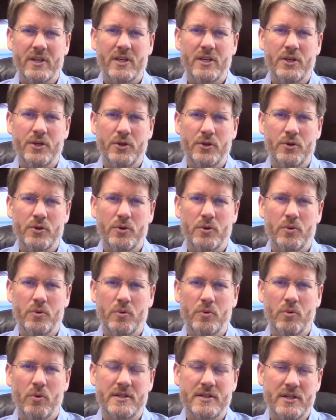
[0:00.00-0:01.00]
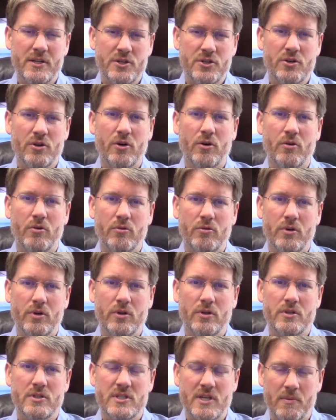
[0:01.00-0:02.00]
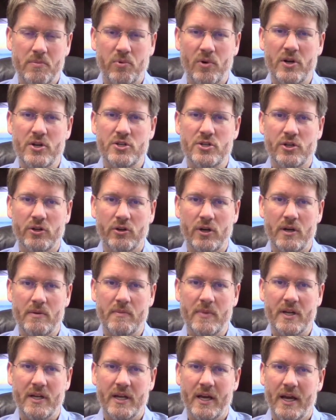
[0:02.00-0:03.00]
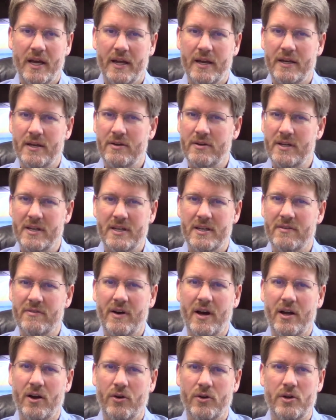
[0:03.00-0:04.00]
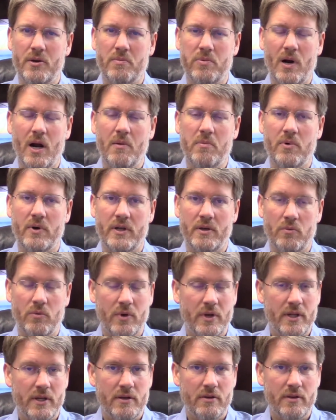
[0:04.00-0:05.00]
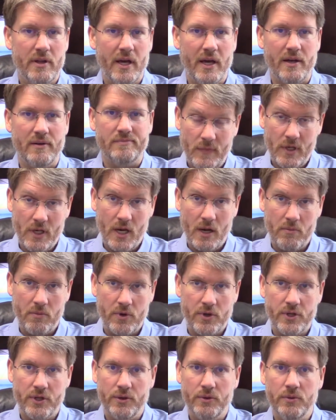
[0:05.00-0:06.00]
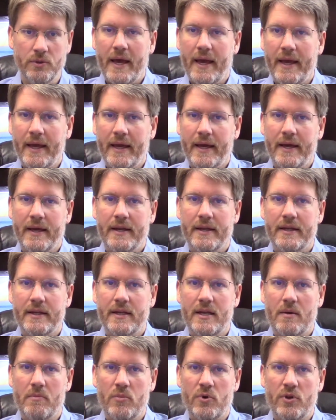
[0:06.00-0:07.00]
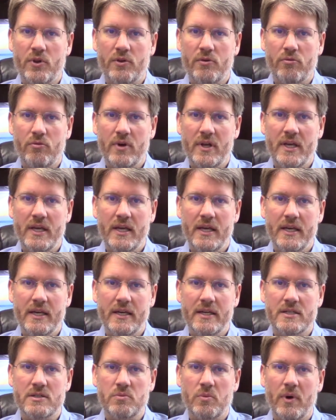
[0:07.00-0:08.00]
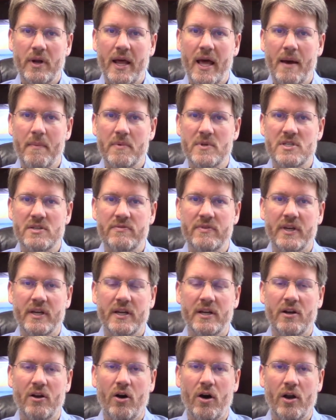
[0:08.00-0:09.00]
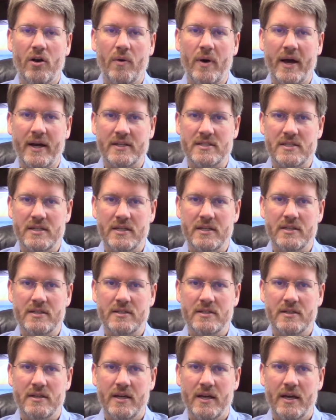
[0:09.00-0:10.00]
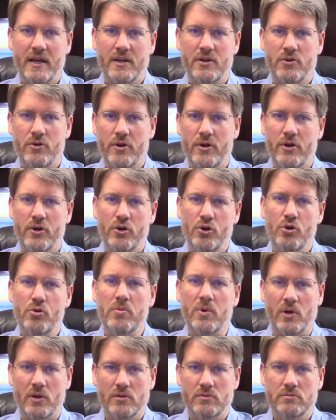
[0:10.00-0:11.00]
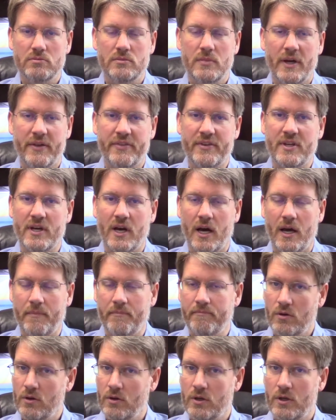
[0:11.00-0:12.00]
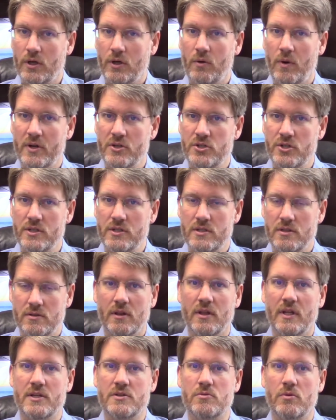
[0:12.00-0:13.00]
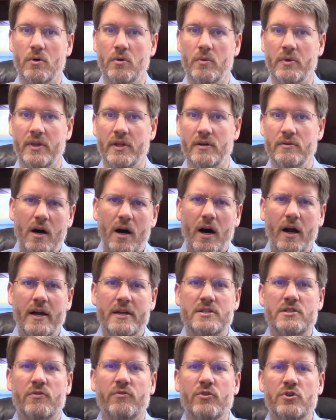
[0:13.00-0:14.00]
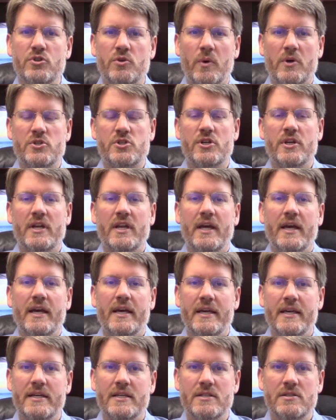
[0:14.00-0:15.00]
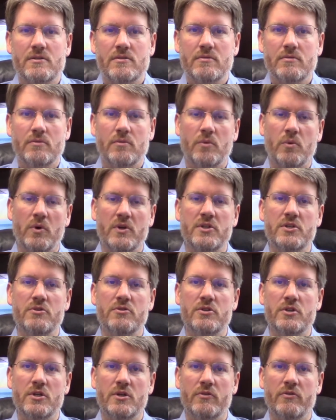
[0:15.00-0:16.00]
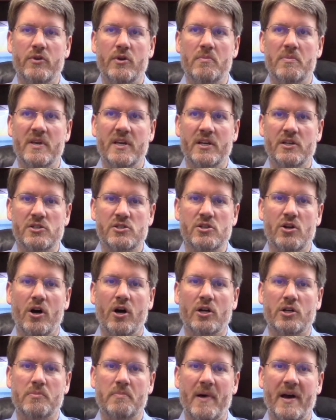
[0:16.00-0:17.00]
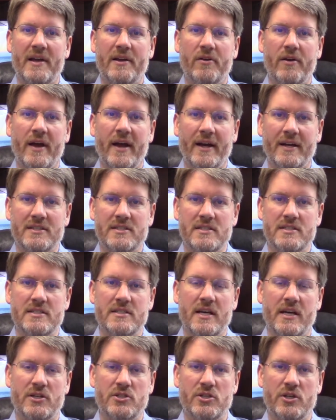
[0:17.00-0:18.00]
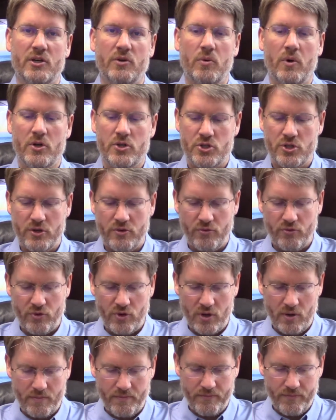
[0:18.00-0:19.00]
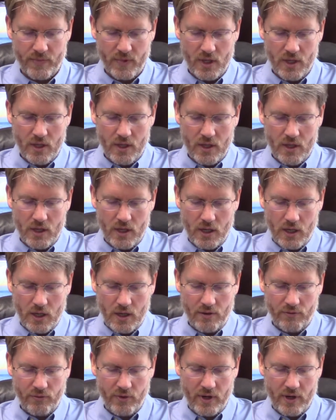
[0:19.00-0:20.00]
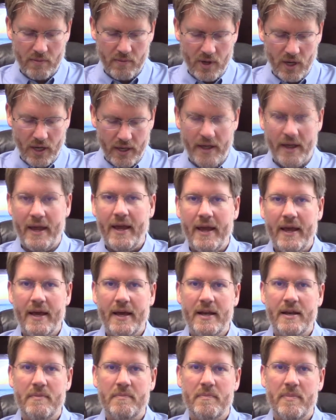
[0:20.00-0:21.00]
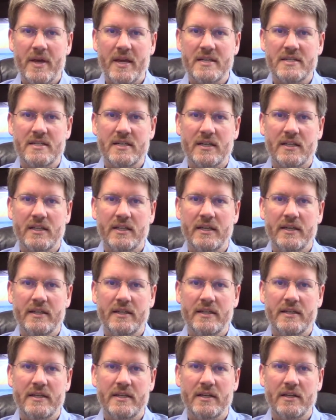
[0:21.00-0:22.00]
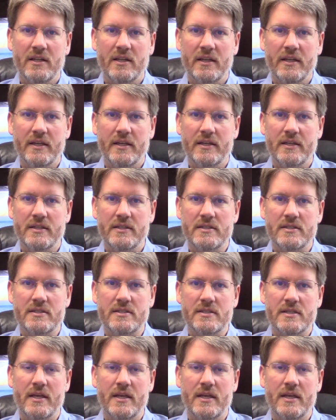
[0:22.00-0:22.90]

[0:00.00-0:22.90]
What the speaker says: you did your own separation agreement and you didn't divide all your property? What do you do then? Number two. And number three is, what happens if you get in an auto accident and you're in an Uber at the time? Good questions? Let's roll with it. All right, so first question today is what do you do if you're being stalked by your ex? This is actually a question from a friend of mine, and basically the deal is,